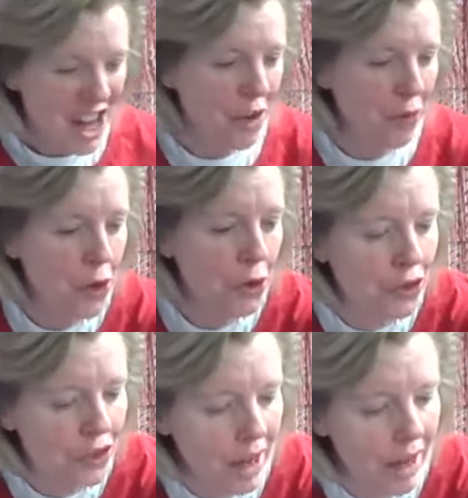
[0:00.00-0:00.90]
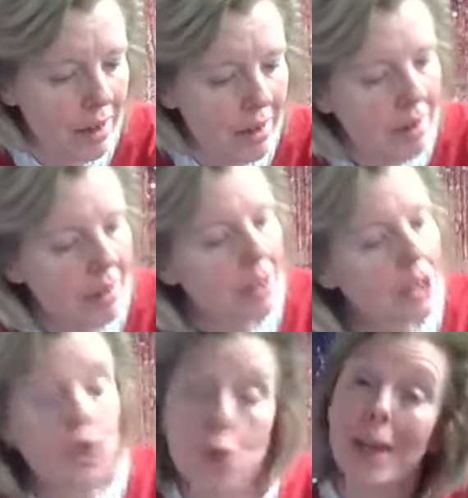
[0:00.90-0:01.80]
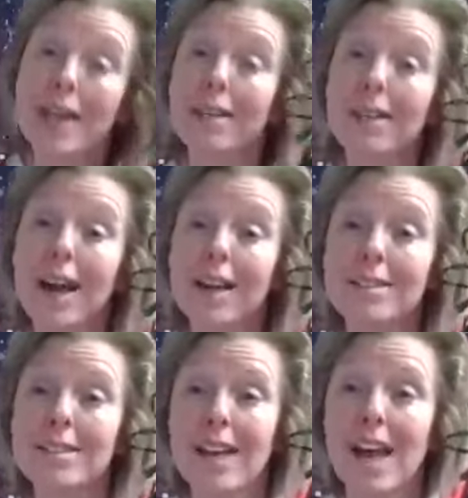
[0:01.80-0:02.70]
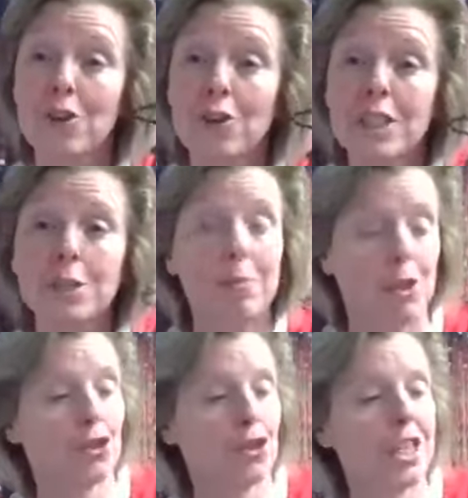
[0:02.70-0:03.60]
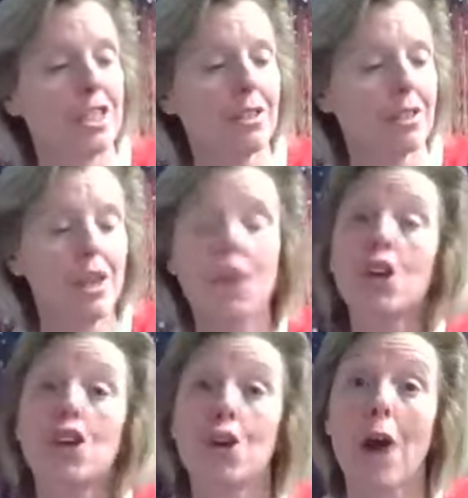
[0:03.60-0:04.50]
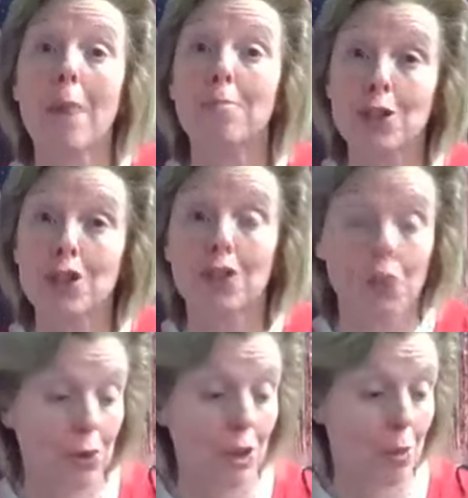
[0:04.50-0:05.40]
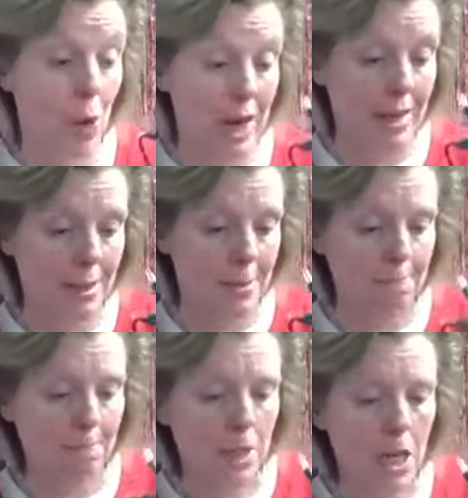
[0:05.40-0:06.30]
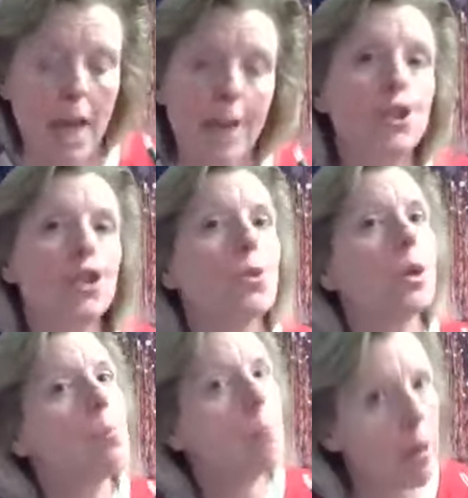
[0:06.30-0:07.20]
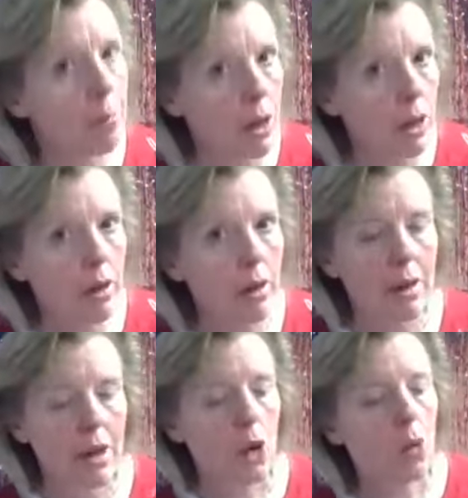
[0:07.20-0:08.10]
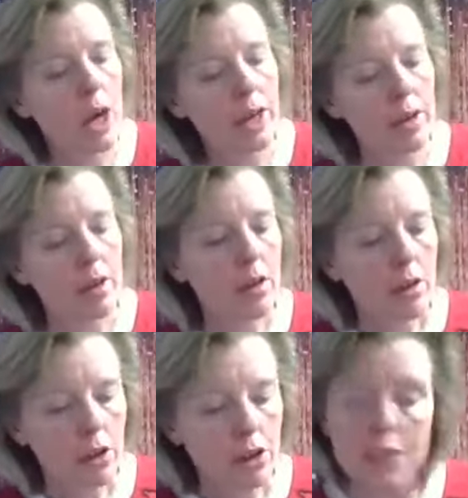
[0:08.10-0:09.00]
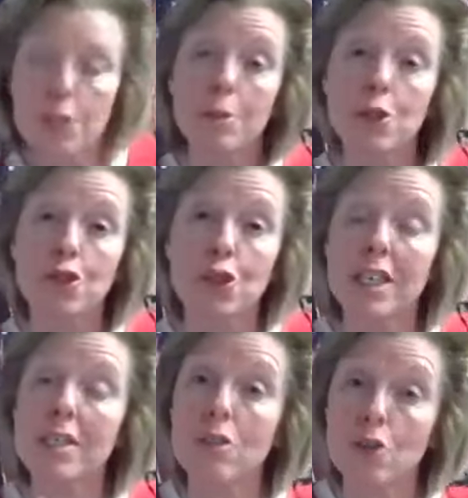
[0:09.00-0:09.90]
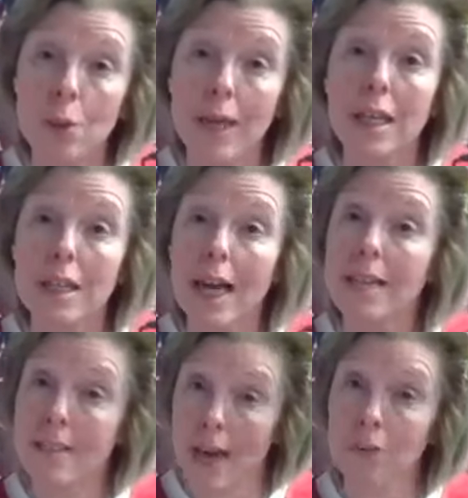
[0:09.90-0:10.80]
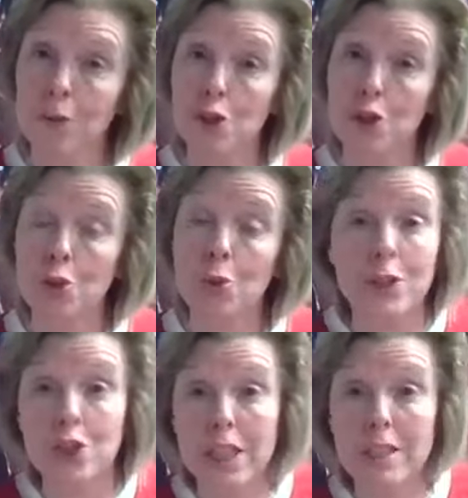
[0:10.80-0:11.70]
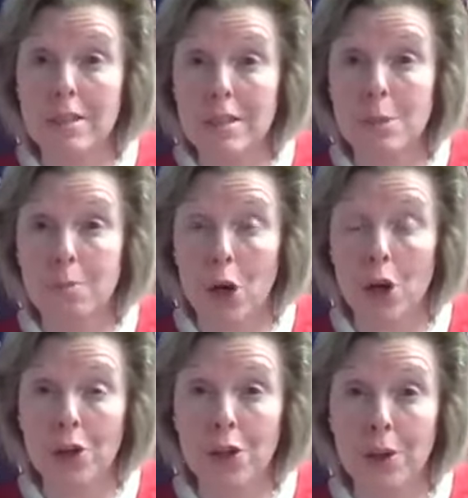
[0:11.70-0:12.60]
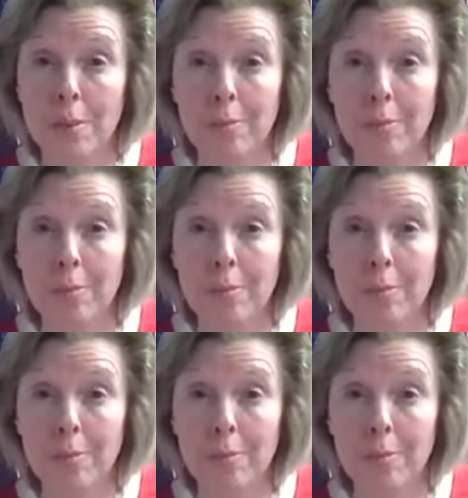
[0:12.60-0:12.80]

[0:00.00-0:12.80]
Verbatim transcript: If you said twinkle lights and Christmas trees, you're absolutely right. And do you remember what Christmas trees and twinkle lights have to do with Jesus' birth?